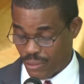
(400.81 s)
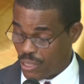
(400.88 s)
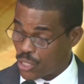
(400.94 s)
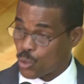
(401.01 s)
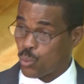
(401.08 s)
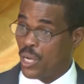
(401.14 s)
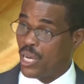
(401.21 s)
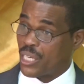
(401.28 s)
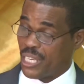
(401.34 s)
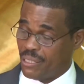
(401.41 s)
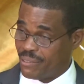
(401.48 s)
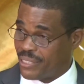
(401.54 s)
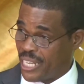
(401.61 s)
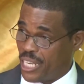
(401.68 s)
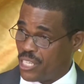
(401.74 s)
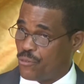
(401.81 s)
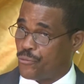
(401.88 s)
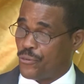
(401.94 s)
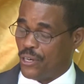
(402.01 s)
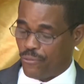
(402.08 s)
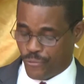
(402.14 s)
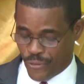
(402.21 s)
This work indeed
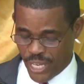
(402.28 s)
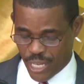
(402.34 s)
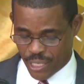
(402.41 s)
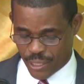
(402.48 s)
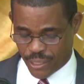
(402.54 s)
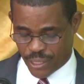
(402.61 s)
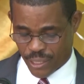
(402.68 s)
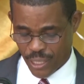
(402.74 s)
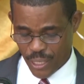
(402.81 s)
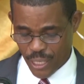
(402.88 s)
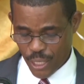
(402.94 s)
fulfills